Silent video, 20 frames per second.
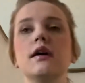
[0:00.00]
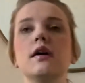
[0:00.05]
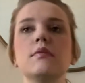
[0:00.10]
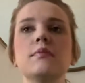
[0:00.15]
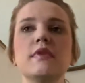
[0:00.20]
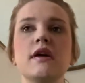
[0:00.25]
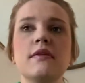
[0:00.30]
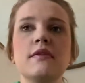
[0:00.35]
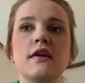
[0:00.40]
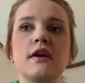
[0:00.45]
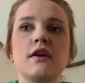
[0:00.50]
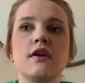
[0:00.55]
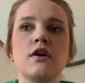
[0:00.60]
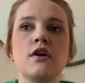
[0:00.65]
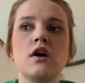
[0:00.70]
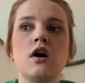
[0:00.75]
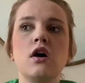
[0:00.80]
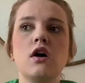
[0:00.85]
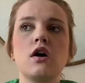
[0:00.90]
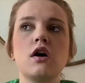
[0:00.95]
And there
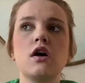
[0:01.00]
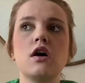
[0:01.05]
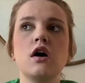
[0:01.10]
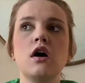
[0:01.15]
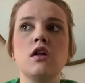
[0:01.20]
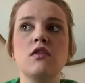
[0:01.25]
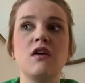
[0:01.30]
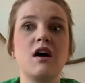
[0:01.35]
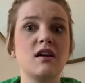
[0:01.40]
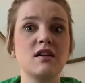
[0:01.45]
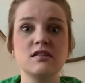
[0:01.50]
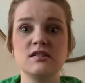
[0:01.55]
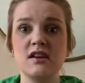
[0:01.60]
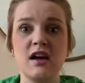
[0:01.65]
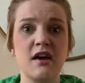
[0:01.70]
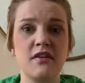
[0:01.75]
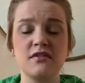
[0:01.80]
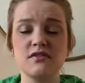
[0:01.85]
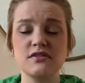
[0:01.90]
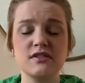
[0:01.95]
are a lot of
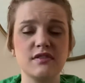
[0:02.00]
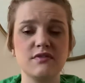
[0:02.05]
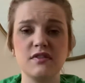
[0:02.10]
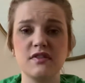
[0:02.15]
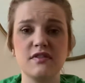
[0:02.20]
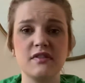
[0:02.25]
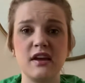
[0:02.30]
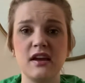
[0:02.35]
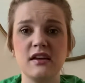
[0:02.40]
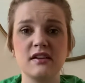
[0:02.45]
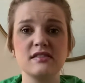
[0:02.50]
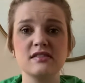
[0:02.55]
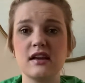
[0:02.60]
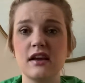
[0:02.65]
other different things,